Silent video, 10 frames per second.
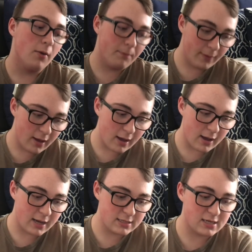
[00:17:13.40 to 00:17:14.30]

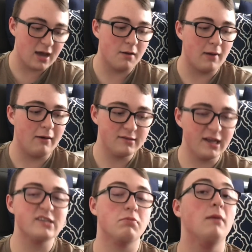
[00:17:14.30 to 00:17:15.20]
But I would
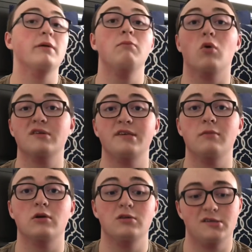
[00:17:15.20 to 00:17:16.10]
say it's probably more
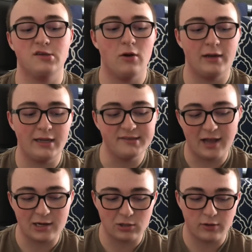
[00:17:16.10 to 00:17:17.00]
similar to a Star Anise,
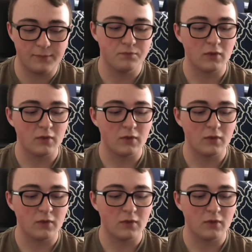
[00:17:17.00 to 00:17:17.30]
actually.